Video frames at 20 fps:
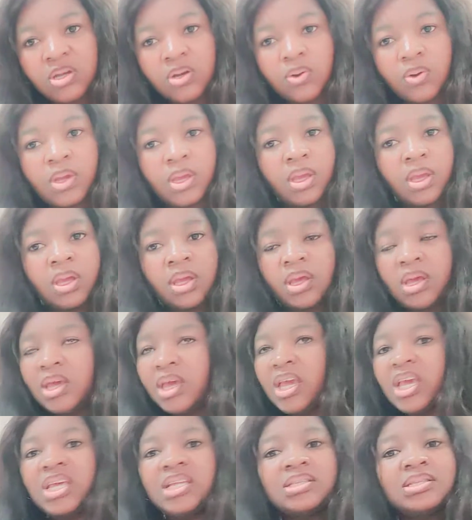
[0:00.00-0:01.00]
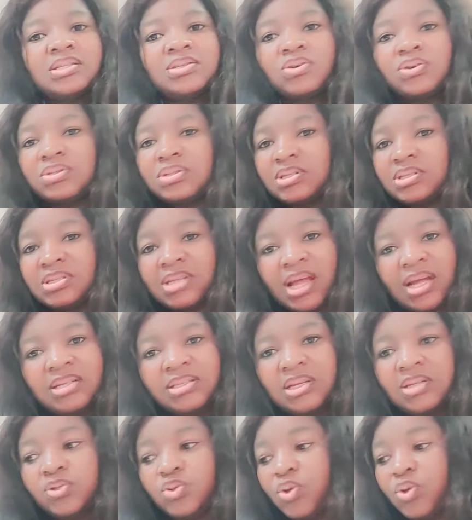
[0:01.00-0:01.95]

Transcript: Okay, it's not stagnant.